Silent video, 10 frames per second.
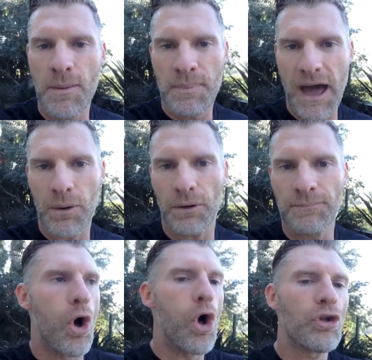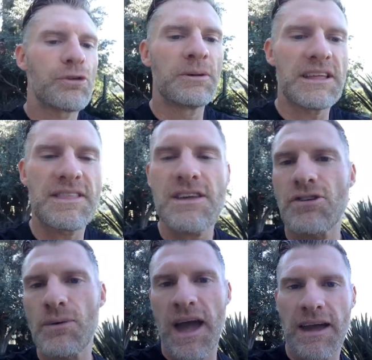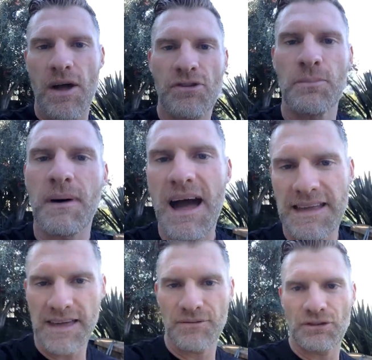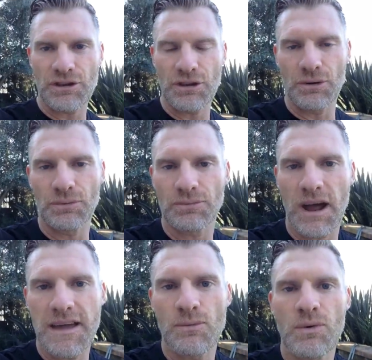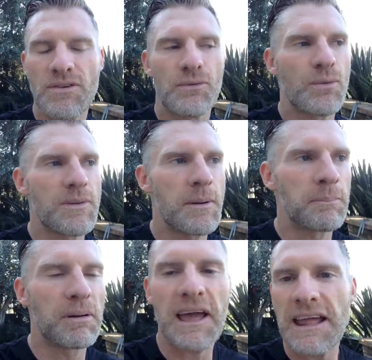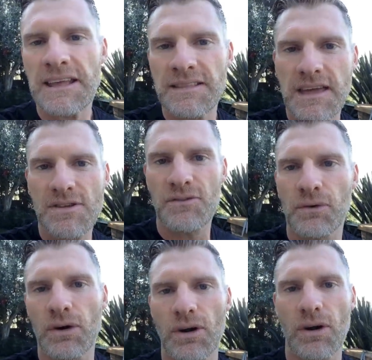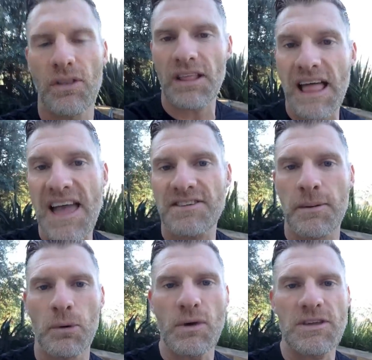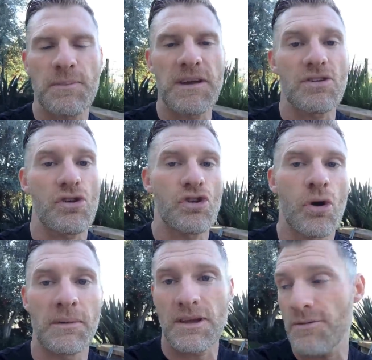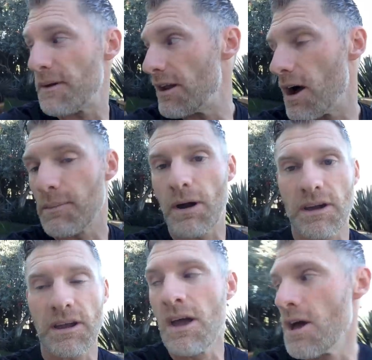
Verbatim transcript: power. Ultimately, these 2 hangouts are my gift to you, right? We've been planning these for the last couple of weeks because of so many. There's my dog barking.